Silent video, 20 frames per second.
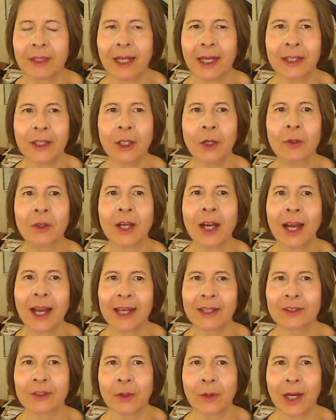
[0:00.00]
I know
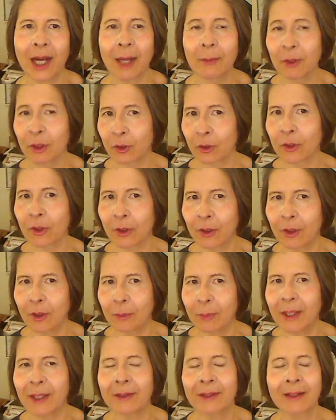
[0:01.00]
guys are, I'm a
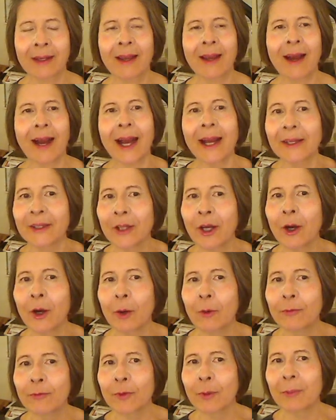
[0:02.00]
girl, but I
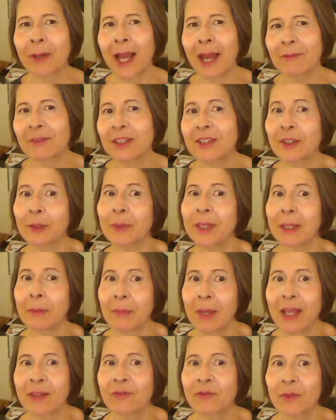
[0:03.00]
know from having so many
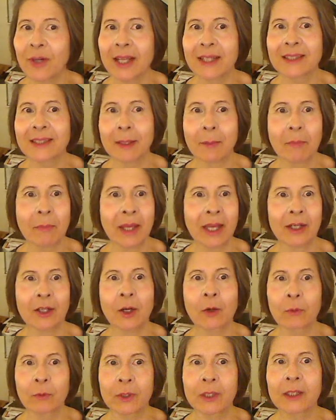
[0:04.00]
men friends that men
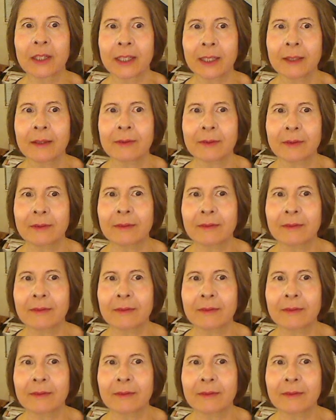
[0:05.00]
are really,